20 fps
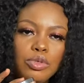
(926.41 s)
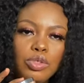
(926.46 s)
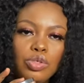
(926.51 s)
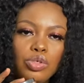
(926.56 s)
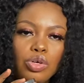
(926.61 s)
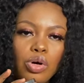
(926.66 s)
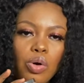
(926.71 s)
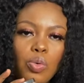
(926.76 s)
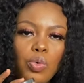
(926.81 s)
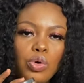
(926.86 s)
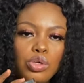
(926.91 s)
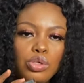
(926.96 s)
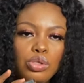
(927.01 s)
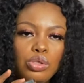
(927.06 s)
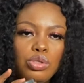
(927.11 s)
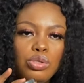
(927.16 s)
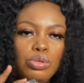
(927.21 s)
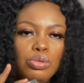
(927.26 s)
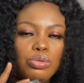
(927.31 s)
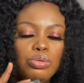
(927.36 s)
You don't
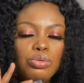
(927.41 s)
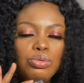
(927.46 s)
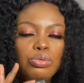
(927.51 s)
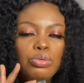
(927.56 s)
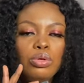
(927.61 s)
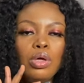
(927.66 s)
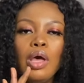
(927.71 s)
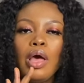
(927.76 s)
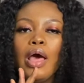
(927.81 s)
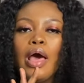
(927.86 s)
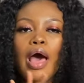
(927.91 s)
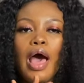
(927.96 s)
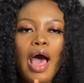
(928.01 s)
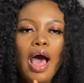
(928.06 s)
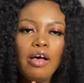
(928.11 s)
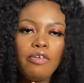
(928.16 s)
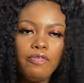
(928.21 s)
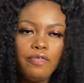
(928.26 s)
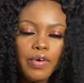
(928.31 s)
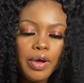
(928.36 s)
want to
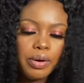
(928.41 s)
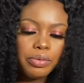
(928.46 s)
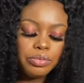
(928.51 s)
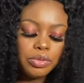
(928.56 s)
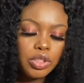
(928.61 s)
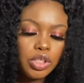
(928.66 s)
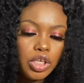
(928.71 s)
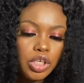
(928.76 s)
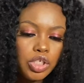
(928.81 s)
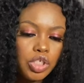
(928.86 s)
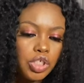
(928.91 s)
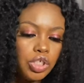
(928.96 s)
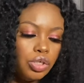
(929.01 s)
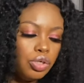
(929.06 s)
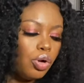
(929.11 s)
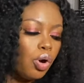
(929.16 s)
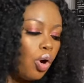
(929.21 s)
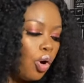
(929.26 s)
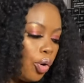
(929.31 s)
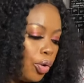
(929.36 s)
have
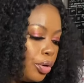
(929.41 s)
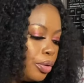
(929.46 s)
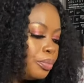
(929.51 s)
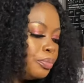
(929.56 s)
foundation on.